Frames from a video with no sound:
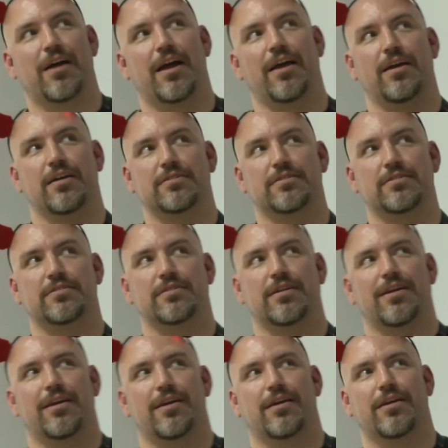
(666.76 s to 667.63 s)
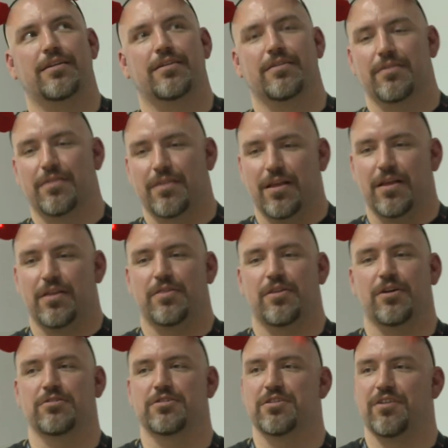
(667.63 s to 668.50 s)
IX, and
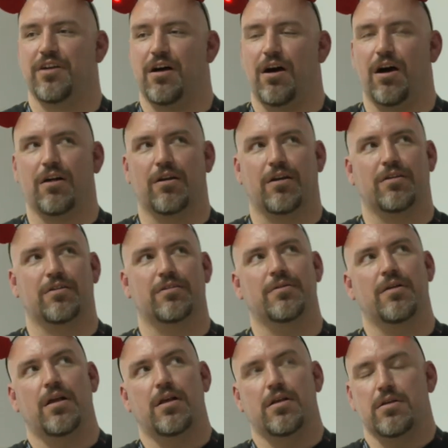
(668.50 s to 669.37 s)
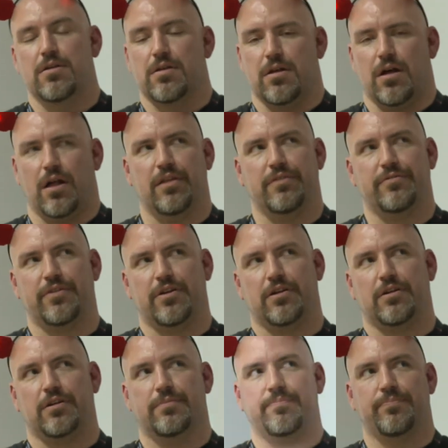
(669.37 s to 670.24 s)
those are all of
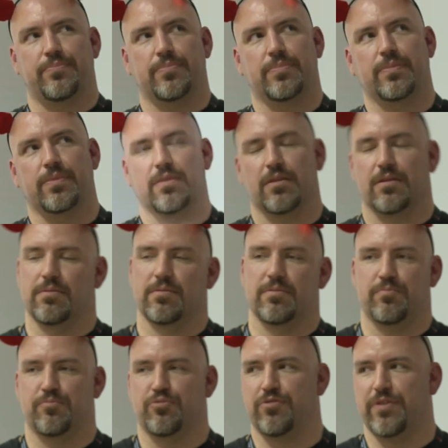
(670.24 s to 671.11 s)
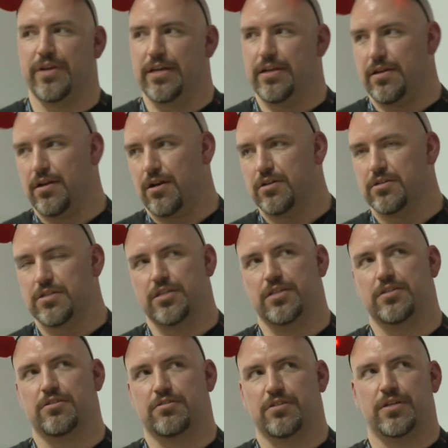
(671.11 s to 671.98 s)
our
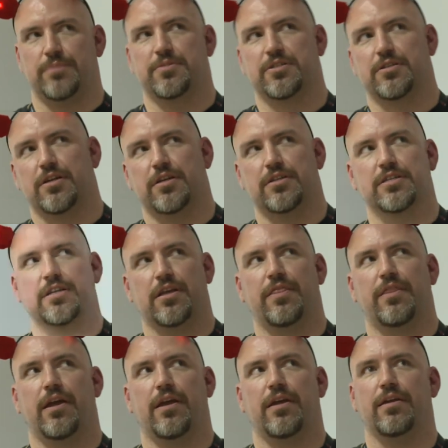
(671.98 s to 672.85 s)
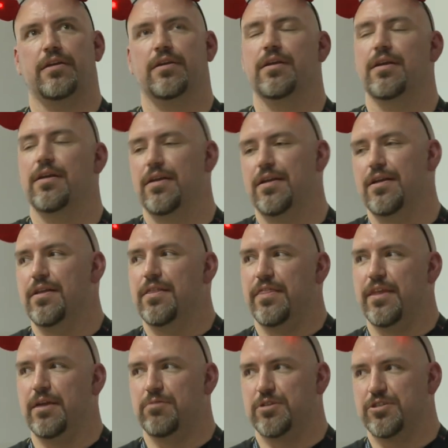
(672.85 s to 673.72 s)
pre-RC scripts, as in they
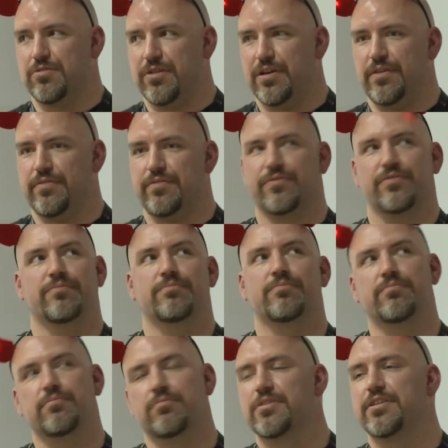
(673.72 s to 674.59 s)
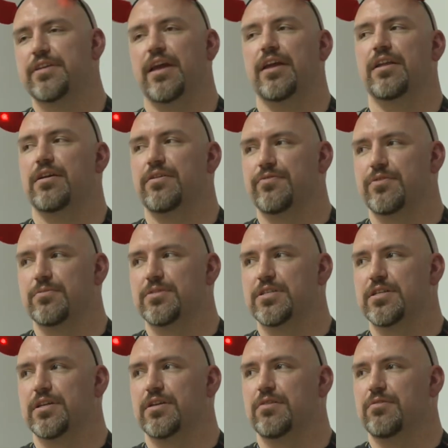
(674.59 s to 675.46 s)
retrieve data from
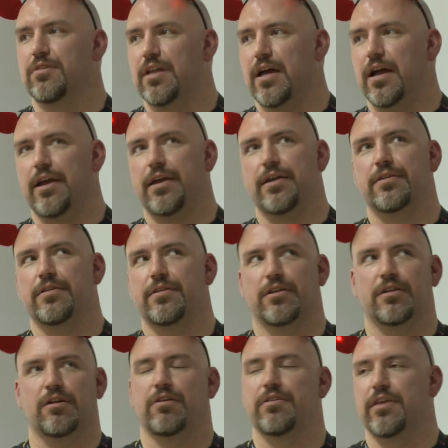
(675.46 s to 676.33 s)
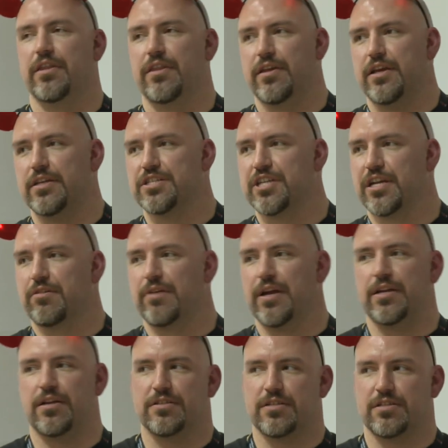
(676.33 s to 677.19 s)
SQLite, and then they
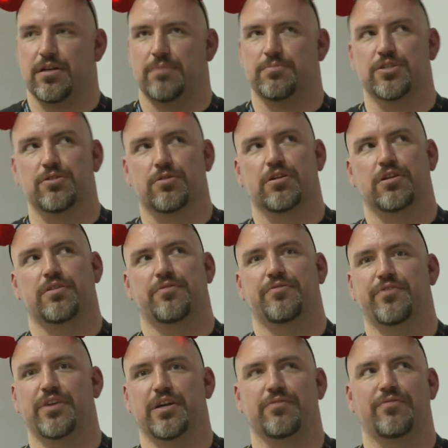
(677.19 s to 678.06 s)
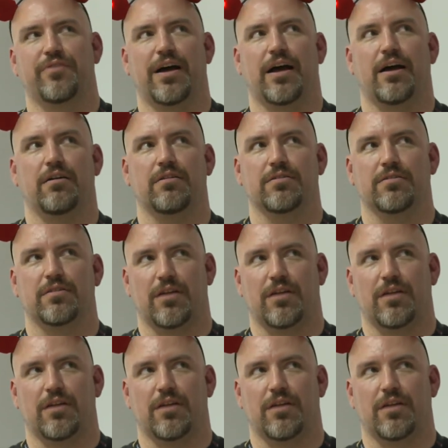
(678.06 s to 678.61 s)
generate some sort of config file.